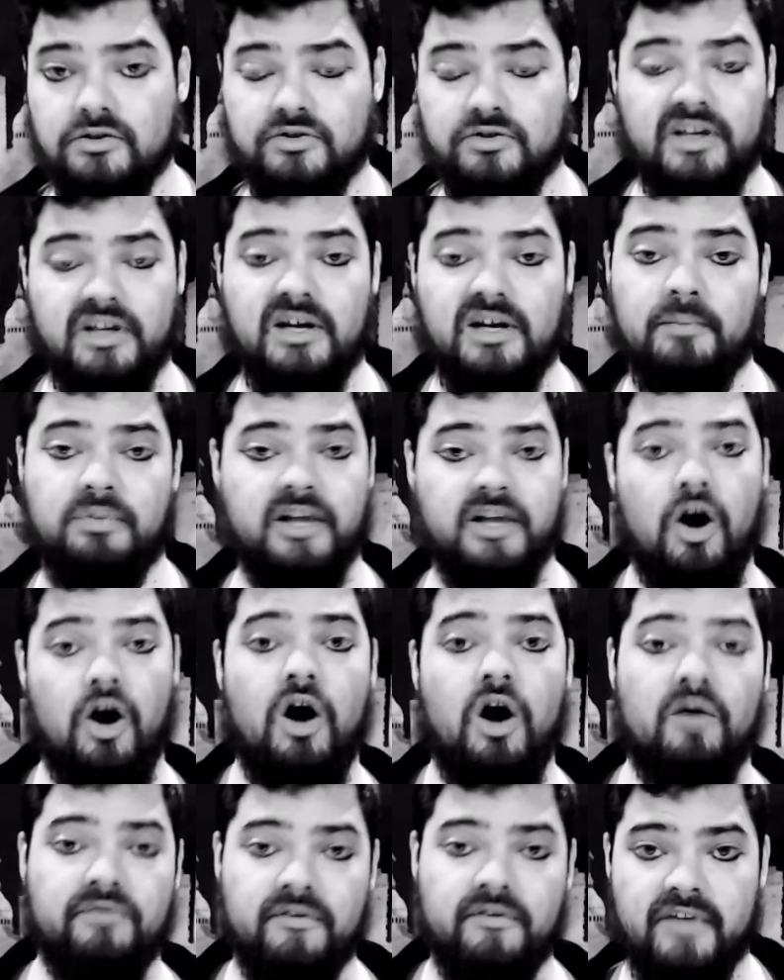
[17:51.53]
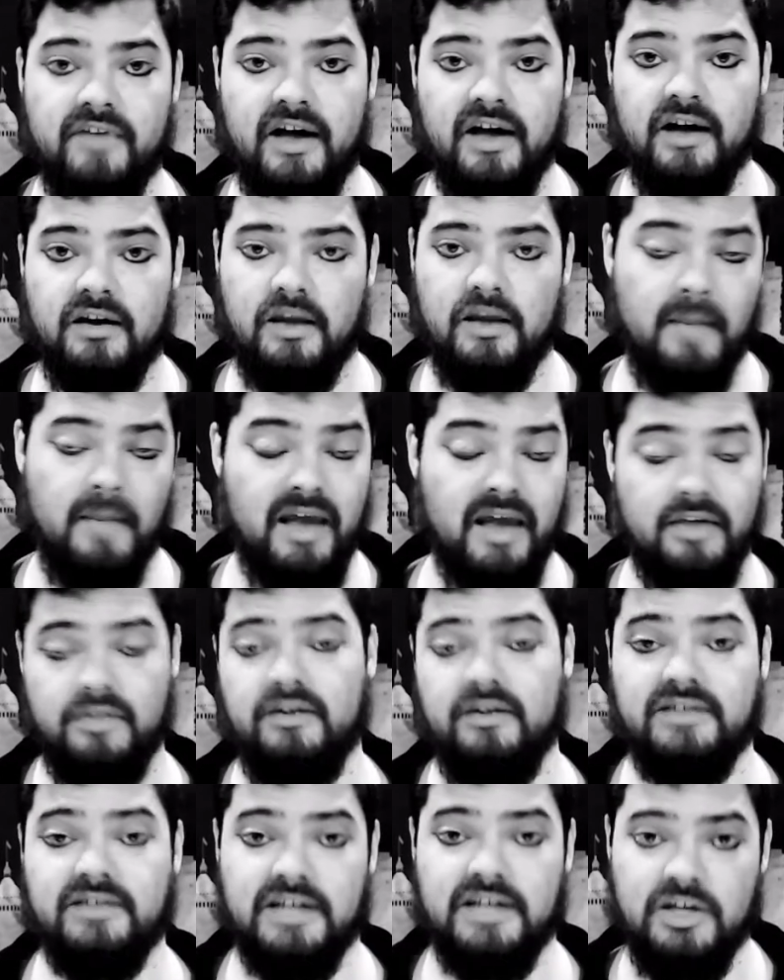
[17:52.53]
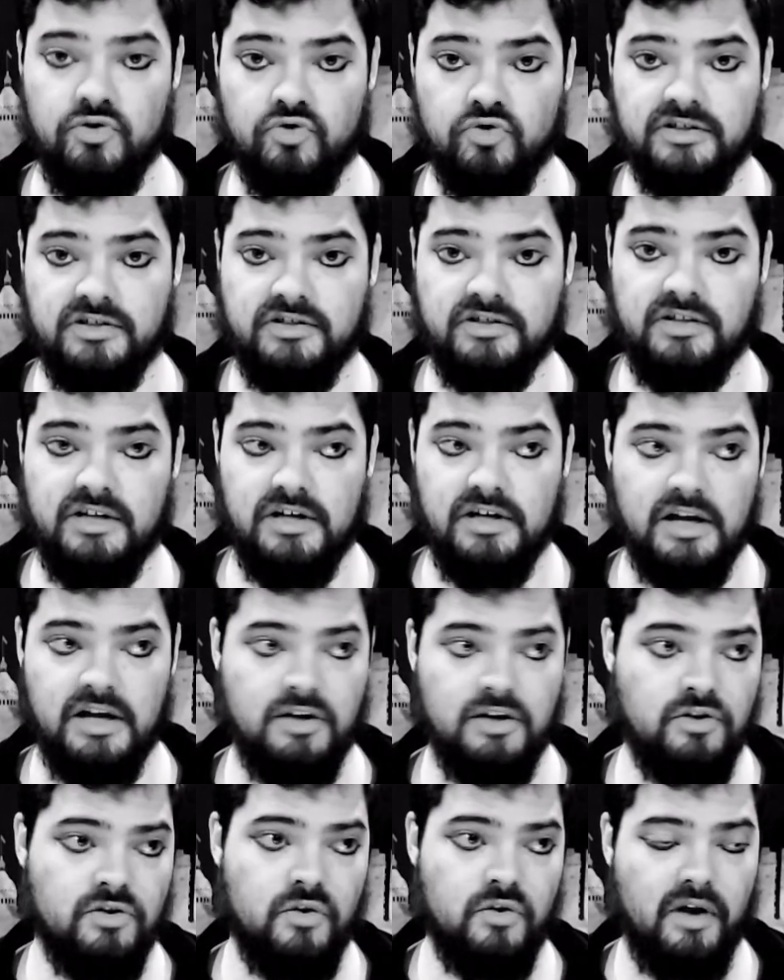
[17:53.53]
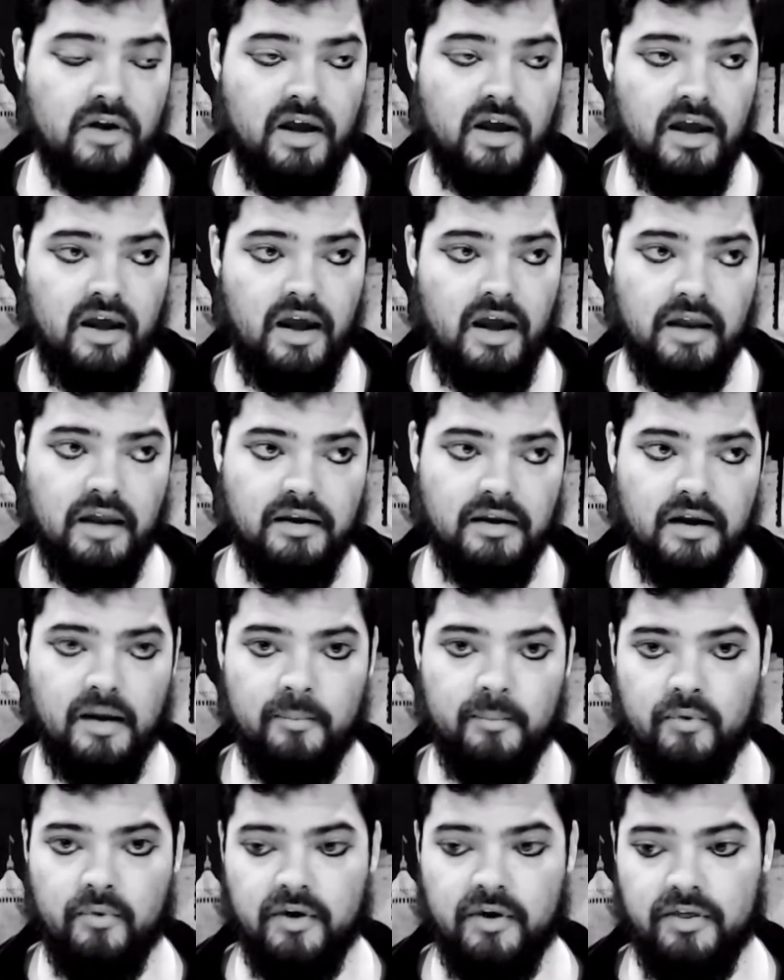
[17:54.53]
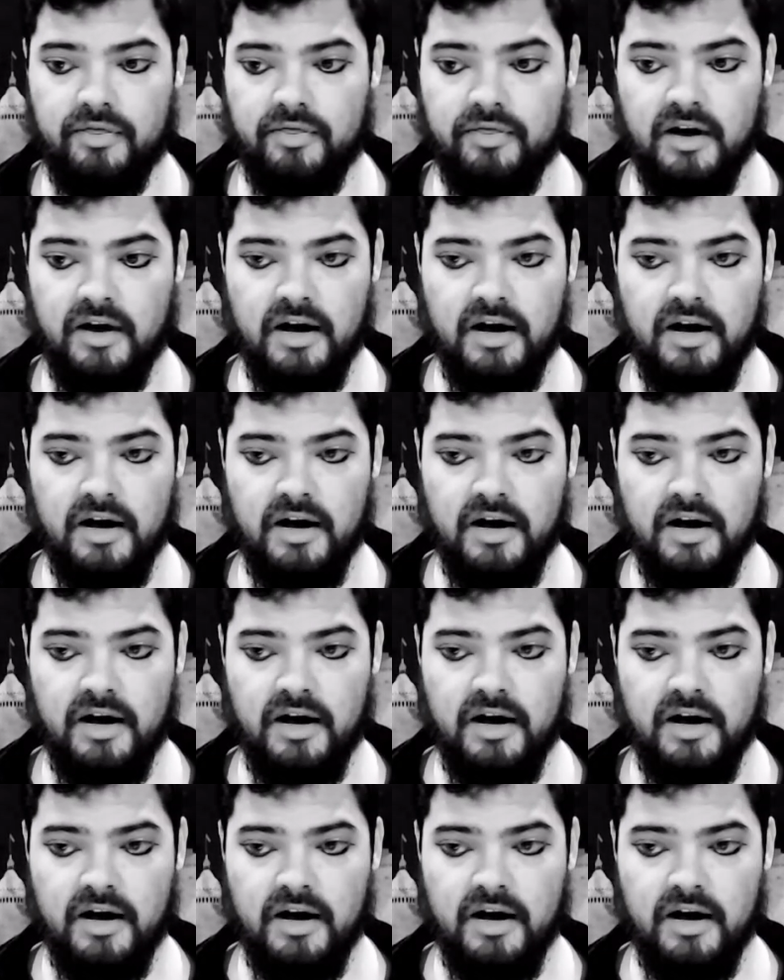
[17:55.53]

so they can play off of that and make things interesting, and you don't end up with